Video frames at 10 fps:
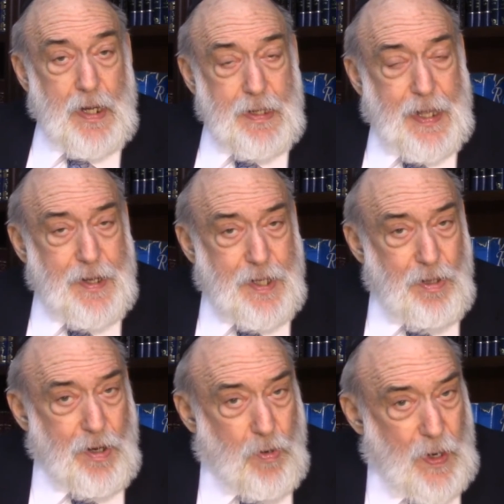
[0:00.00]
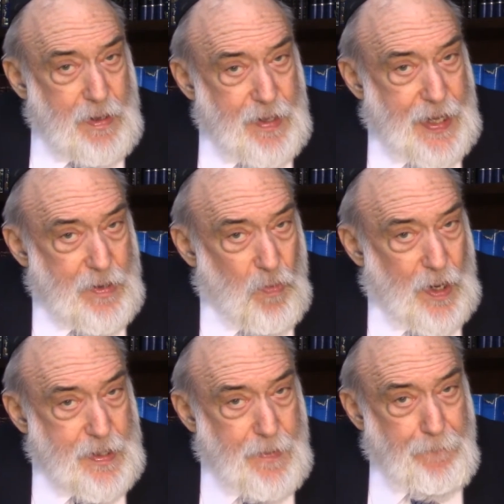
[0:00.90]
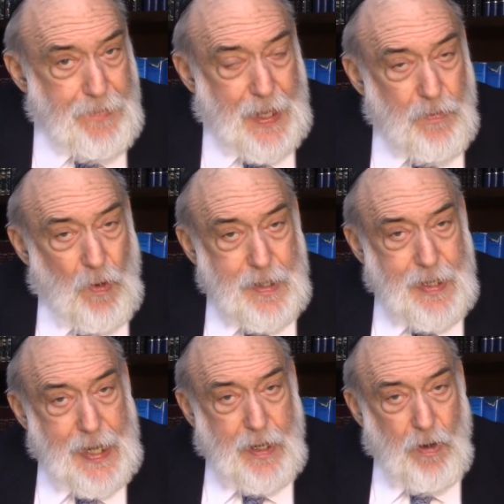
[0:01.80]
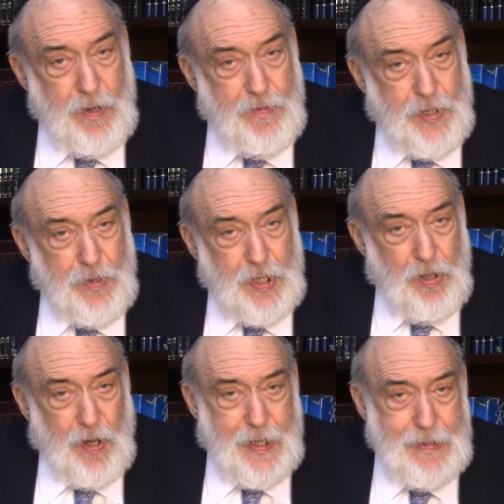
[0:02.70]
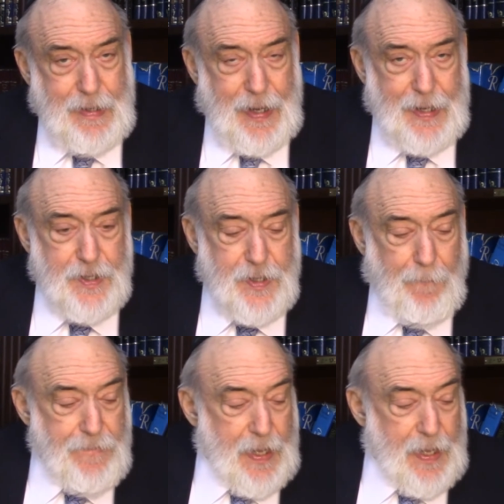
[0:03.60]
let us look quickly at what the Code of Jewish Law contains.